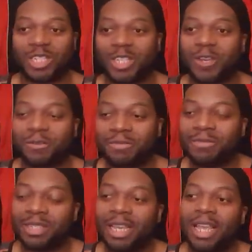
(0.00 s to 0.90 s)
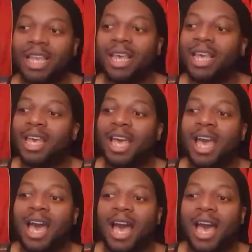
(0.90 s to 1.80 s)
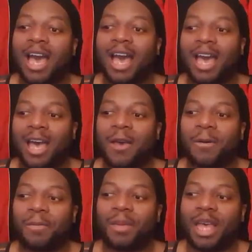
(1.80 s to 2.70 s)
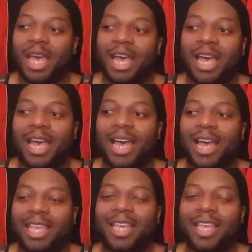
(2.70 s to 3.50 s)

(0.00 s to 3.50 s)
So, I